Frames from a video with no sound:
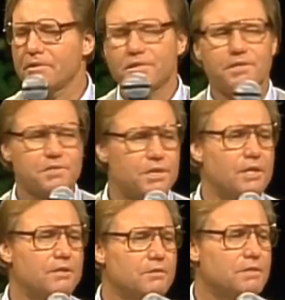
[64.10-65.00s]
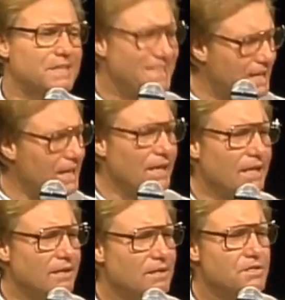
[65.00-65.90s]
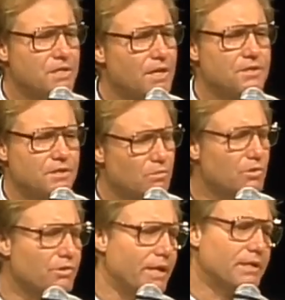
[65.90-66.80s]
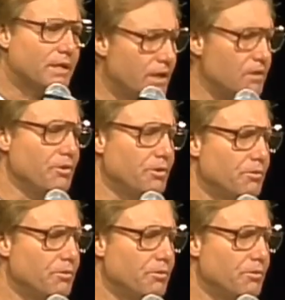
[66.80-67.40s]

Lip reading: and said, "Son, today Satan will try to kill you."